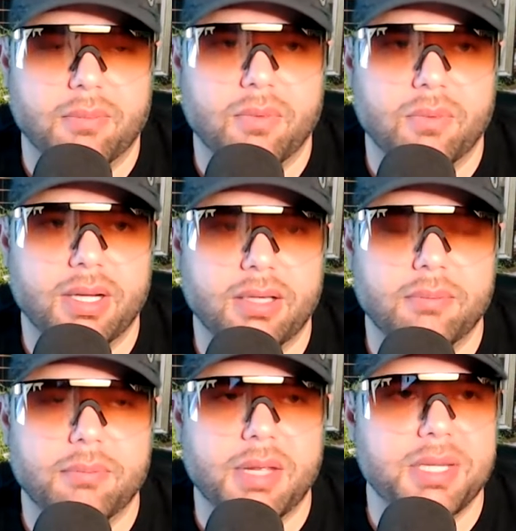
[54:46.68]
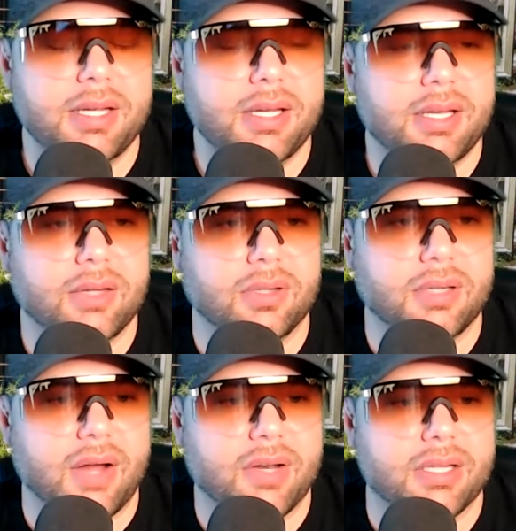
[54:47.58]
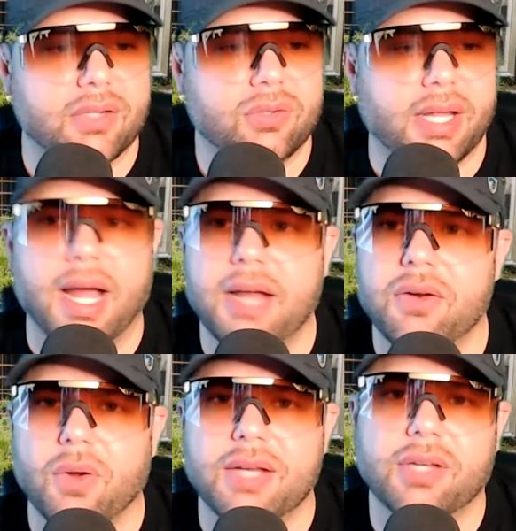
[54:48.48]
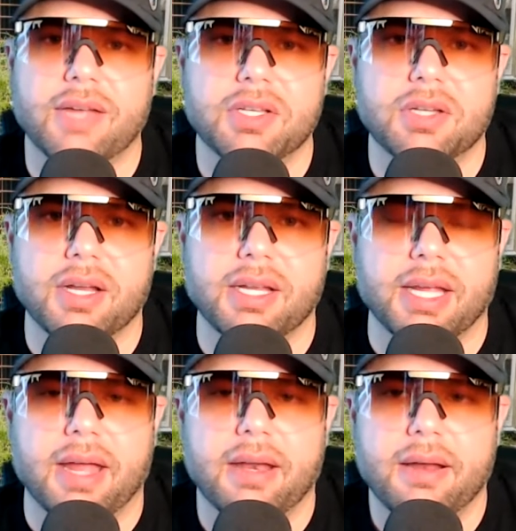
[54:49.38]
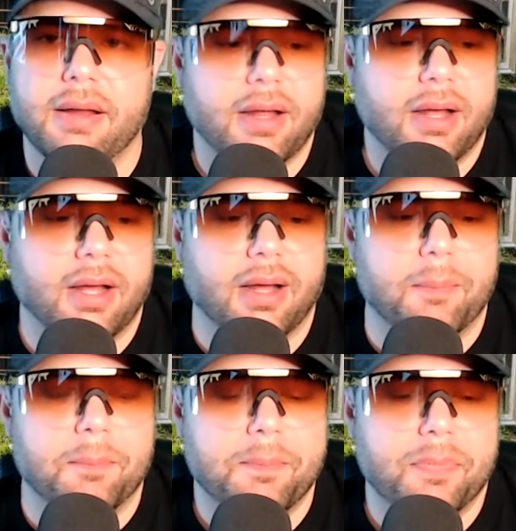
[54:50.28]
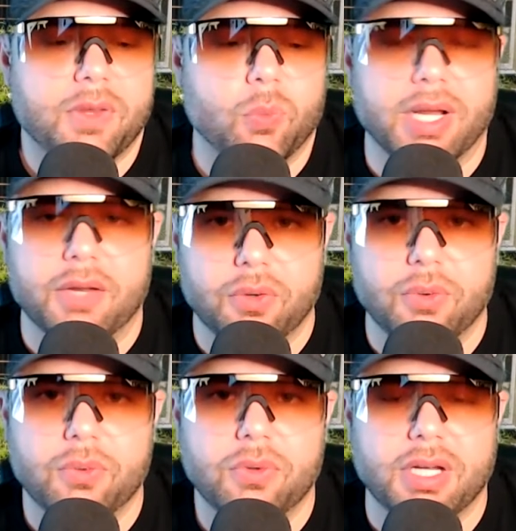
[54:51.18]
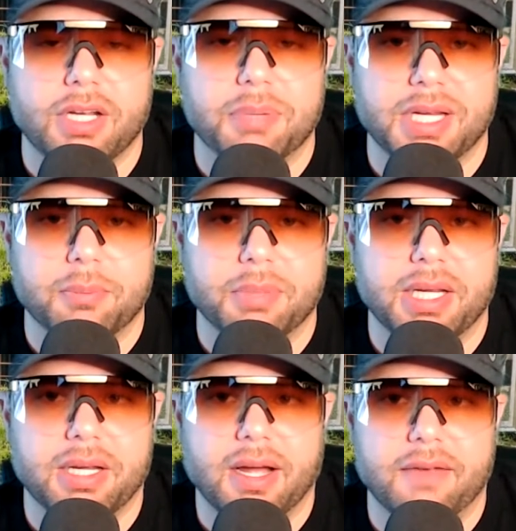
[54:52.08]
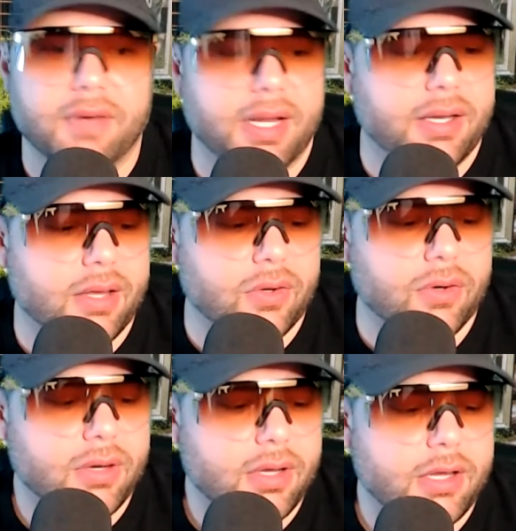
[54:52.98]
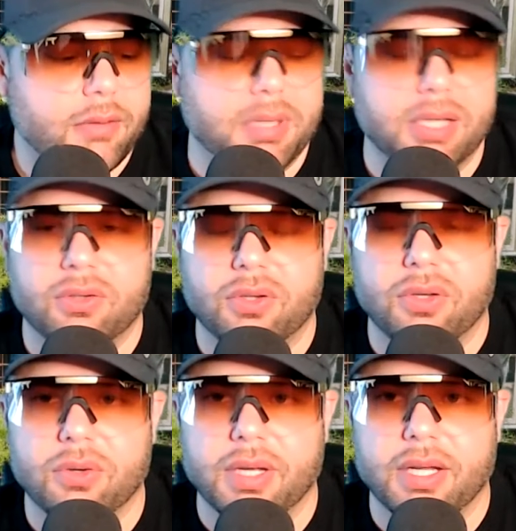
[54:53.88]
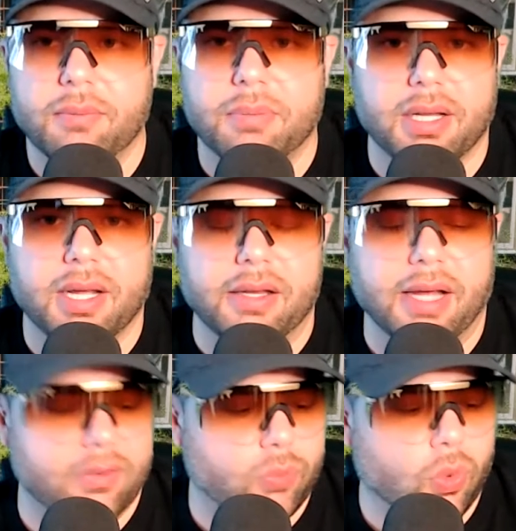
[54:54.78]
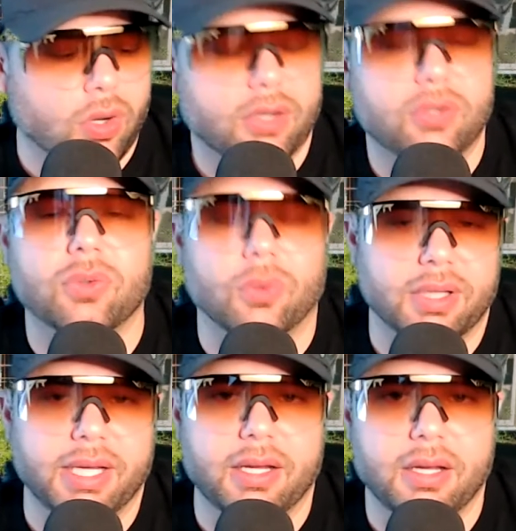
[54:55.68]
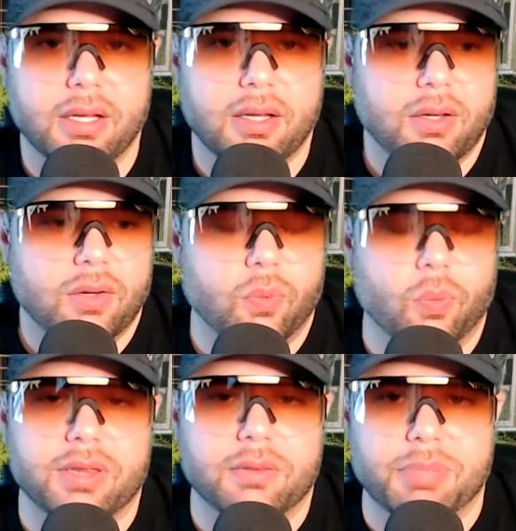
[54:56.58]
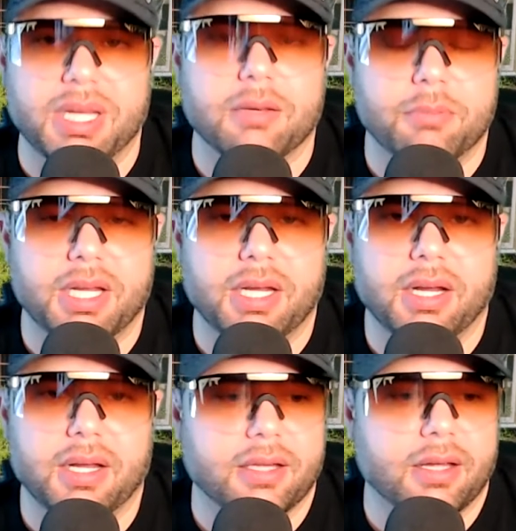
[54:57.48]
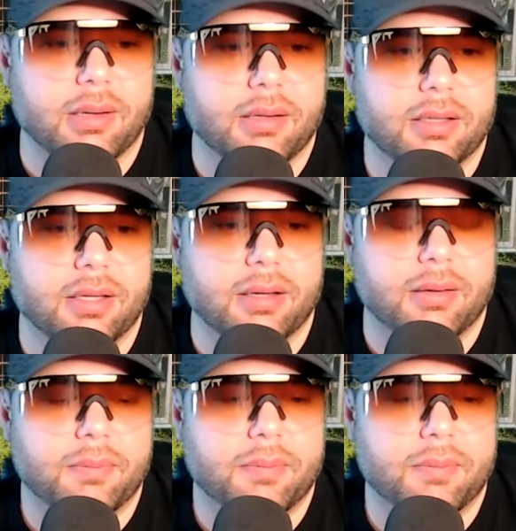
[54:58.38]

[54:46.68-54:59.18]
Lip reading: well, maybe it is allowed in the state. I don't know. I just haven't done it yet. When I do need BNB, I find other means to do it, but I work solely with BNB and the